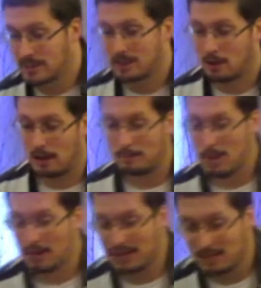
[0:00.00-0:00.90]
to his in-law.
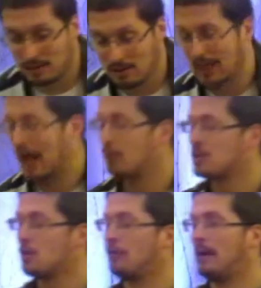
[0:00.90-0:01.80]
Maybe I need to do that. I
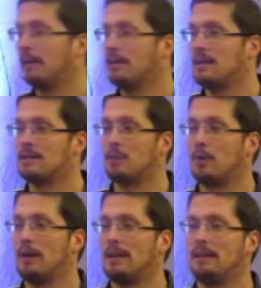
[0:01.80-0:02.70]
was over at
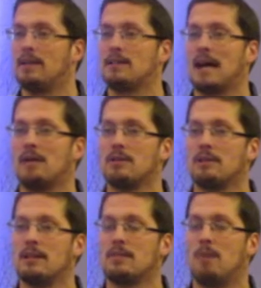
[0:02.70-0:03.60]
we were at Lydia's house,
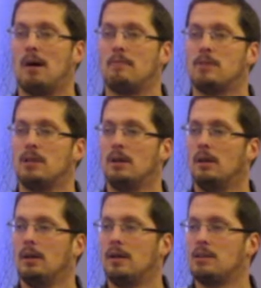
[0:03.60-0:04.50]
Lydia's mom's
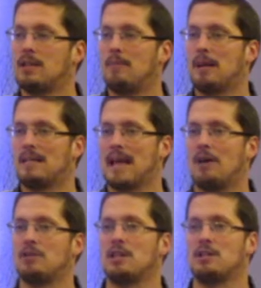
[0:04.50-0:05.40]
and her stepdad's
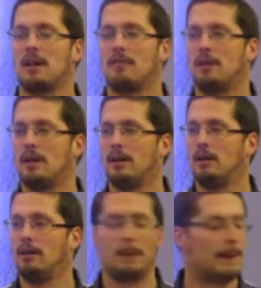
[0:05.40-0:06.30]
house yesterday for
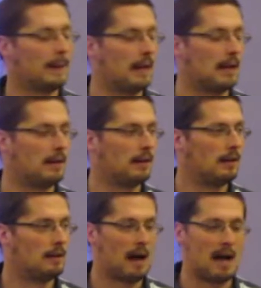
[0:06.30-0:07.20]
dinner. And
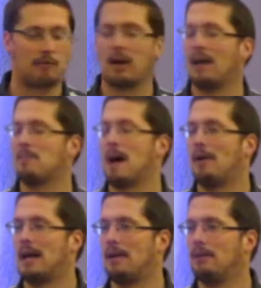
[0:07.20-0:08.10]
I forgot to
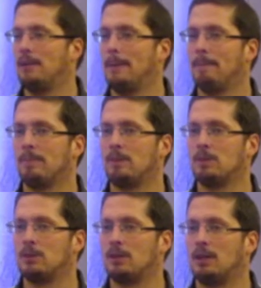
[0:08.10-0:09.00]
bow down
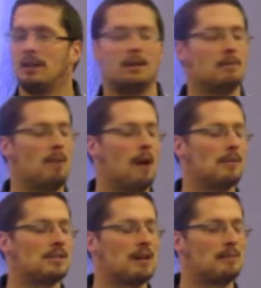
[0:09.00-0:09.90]
to her
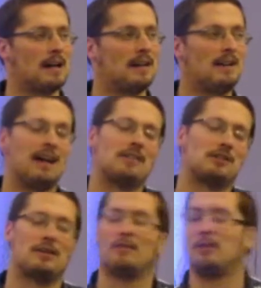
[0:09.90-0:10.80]
mom and stepdad. I
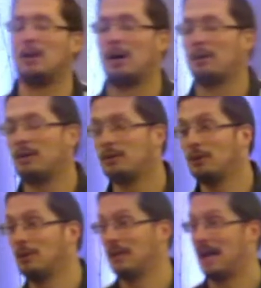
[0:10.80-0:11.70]
should have, I wouldn't
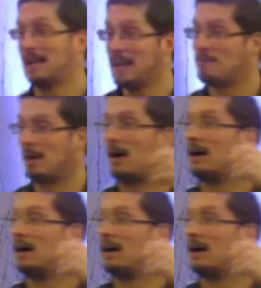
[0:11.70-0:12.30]
know I gave them a